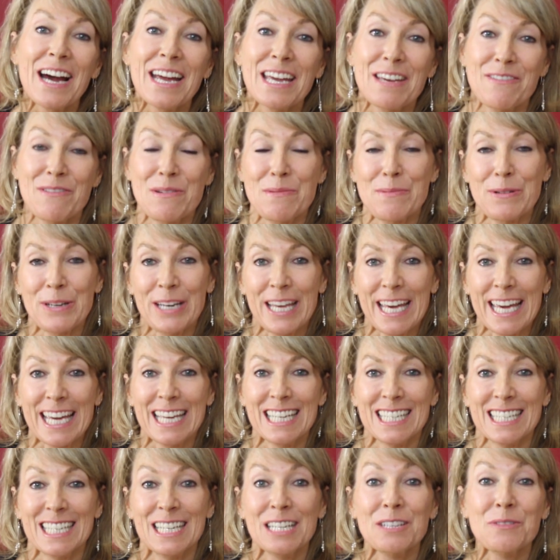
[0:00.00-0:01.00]
Hi
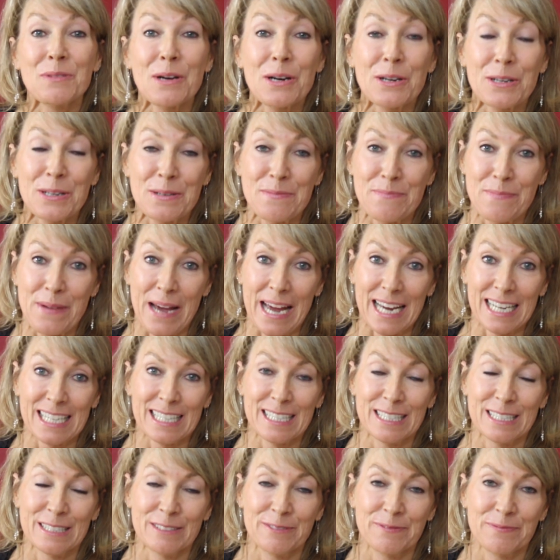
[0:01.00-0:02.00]
everybody and welcome
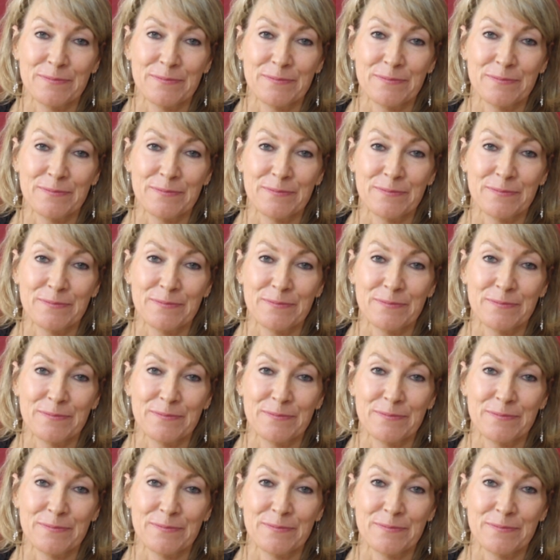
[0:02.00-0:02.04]
back.